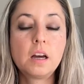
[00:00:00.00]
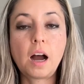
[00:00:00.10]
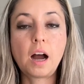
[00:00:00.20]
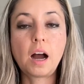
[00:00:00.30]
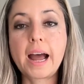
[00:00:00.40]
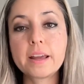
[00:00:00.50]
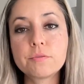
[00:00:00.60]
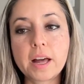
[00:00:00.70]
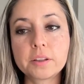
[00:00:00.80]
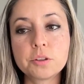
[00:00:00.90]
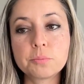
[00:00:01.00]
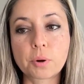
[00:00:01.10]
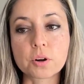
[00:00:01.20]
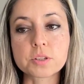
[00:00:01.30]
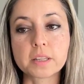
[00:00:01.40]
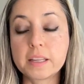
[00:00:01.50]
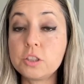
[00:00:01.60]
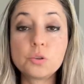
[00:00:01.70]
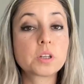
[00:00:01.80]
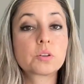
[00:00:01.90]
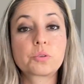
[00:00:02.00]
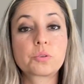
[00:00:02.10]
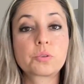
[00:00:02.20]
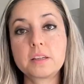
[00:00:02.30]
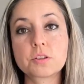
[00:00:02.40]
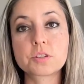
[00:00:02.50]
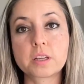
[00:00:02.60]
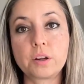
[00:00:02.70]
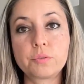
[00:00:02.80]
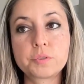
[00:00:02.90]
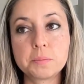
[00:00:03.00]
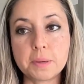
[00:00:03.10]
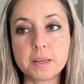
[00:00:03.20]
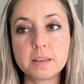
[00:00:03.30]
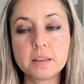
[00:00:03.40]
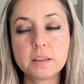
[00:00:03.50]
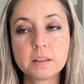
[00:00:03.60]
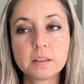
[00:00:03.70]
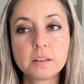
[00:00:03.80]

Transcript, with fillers: a high value person that you can create yourself to be